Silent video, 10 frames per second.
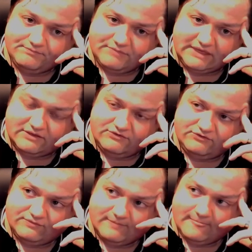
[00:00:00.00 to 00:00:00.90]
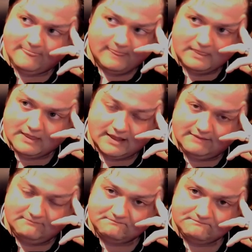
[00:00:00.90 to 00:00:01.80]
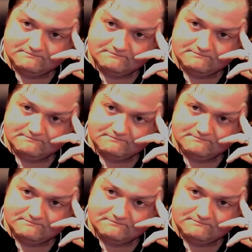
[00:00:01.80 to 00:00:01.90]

Because um,